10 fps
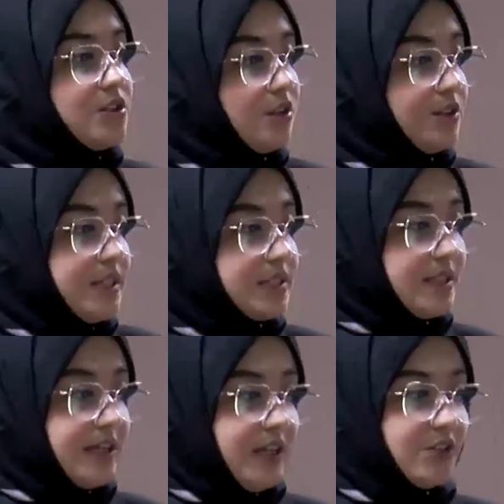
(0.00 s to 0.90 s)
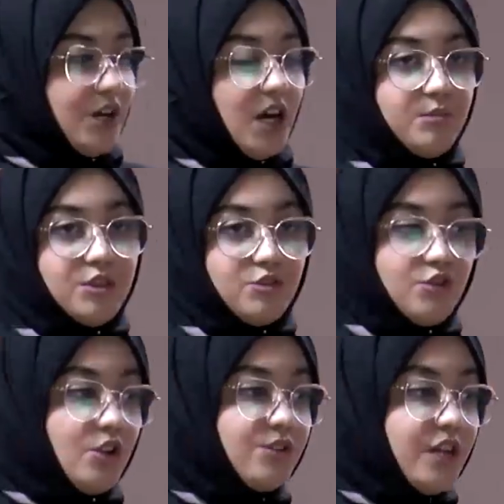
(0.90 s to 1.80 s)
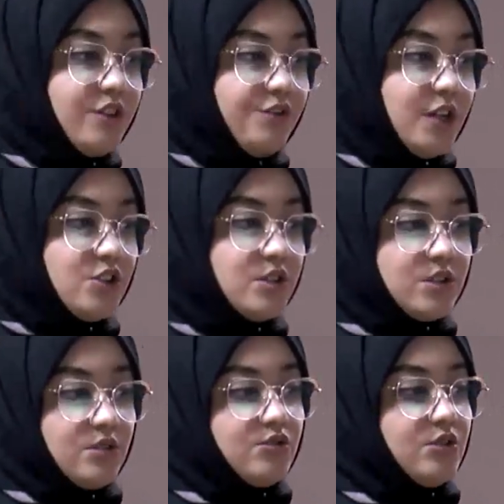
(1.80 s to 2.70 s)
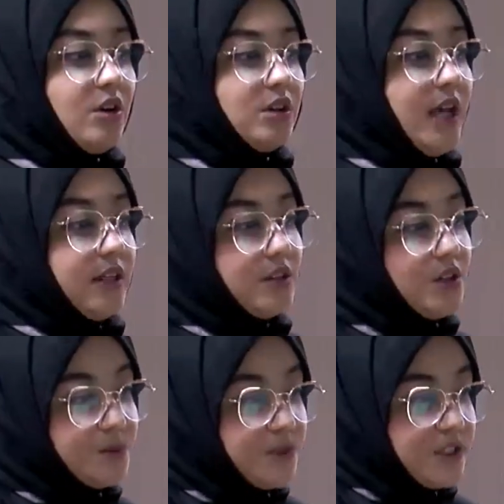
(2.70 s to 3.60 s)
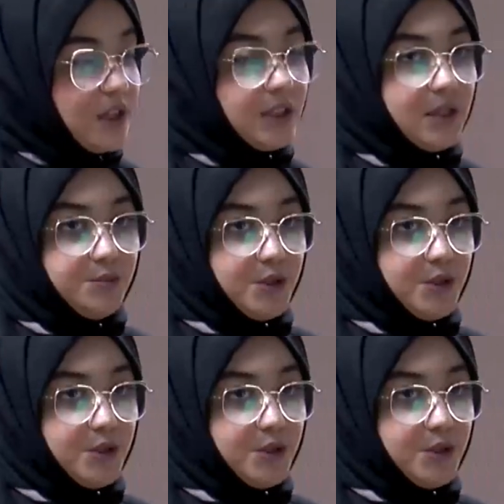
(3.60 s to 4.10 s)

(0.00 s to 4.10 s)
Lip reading: So this diagram, it shows the infections control and hospital